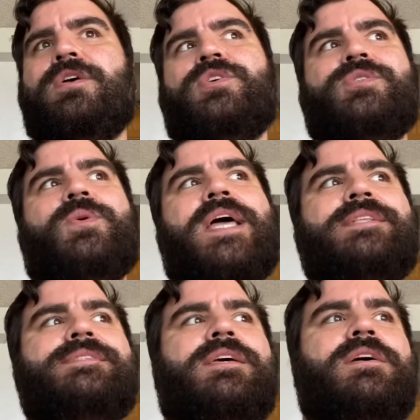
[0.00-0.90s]
So
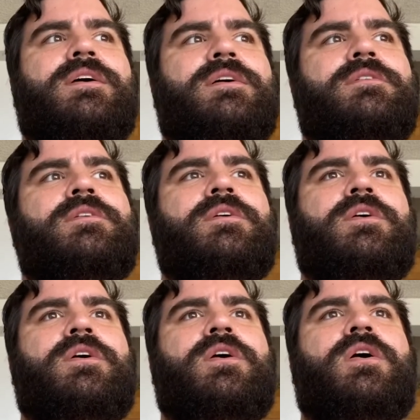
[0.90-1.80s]
that's an
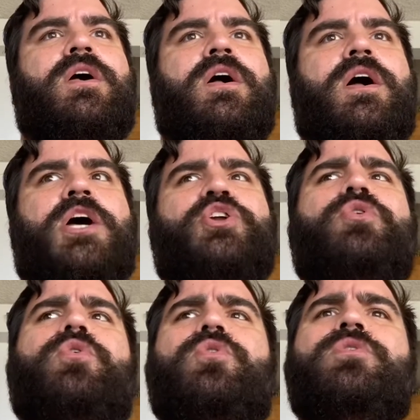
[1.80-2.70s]

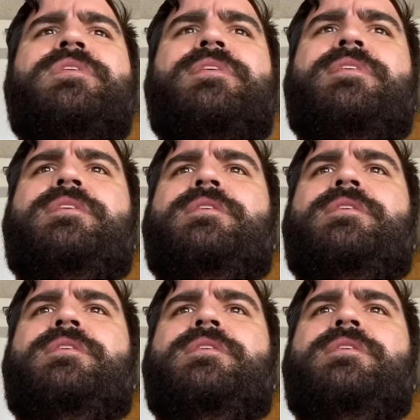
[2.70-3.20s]
earth